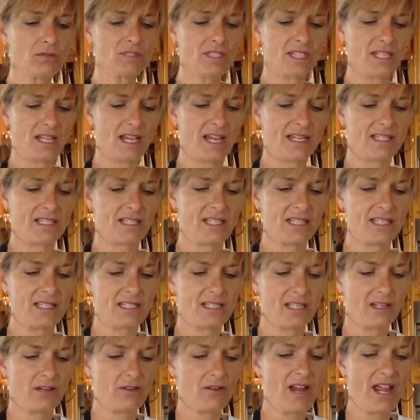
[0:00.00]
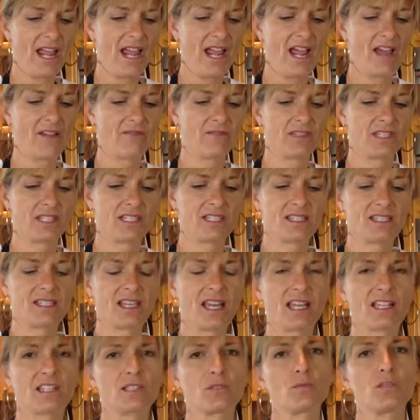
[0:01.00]
sizes that are half this
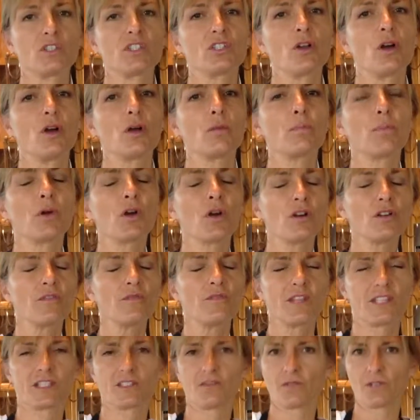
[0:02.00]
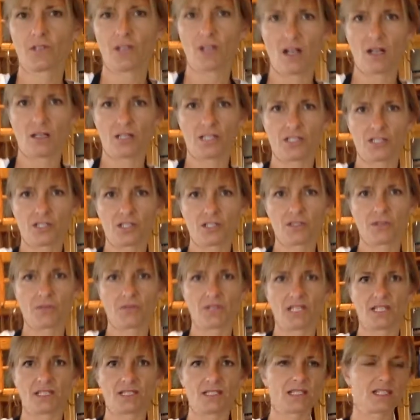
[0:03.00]
size, which are perfect for college
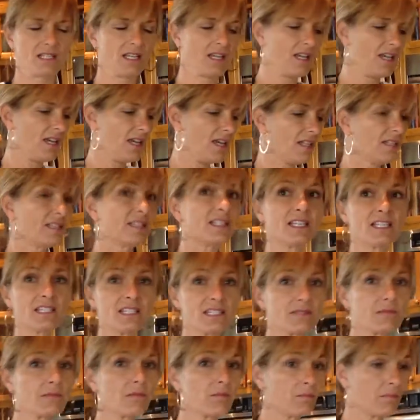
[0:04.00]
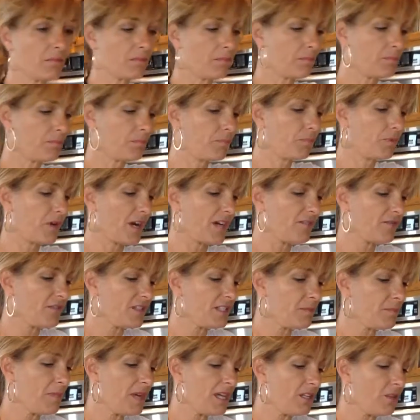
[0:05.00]
students. This
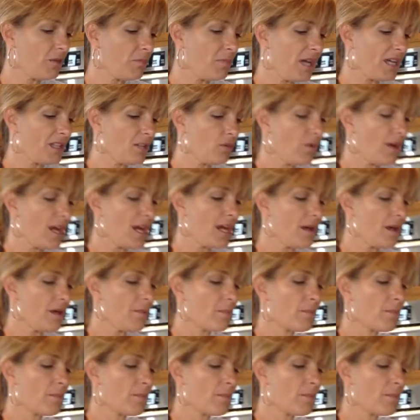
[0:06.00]
breakfast maker, by the way,